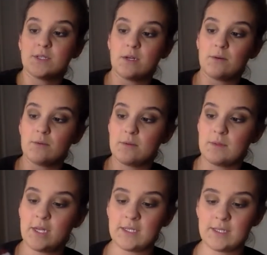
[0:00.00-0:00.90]
So
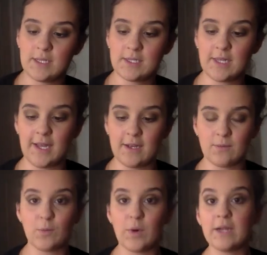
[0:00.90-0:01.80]
this is like
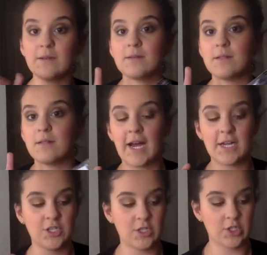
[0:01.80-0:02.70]
what
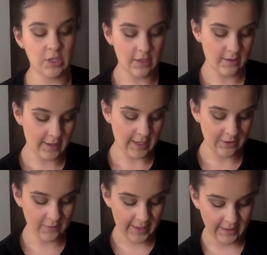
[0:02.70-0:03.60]
lashes should look like. I
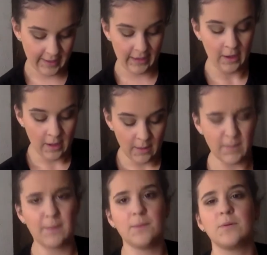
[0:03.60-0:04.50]
know that like
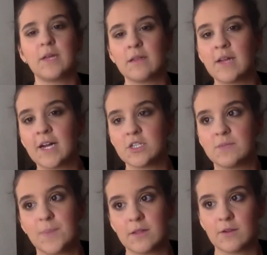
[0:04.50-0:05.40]
many people get lashes,
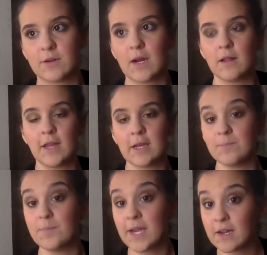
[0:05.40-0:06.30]
but they're not
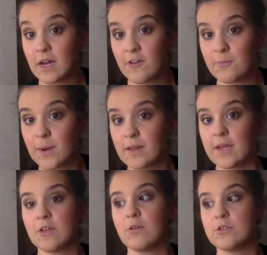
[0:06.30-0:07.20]
like big enough. But
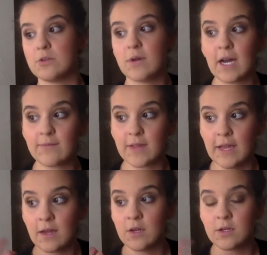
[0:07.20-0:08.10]
like you do have
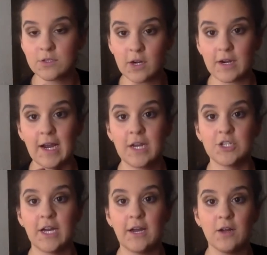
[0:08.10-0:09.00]
like dark
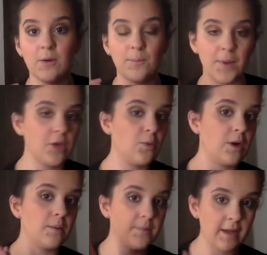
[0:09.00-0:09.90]
eyeshadow, but you
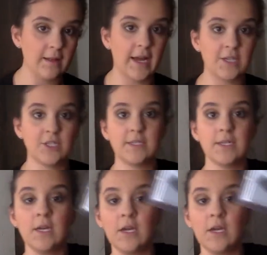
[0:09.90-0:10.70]
want big lashes.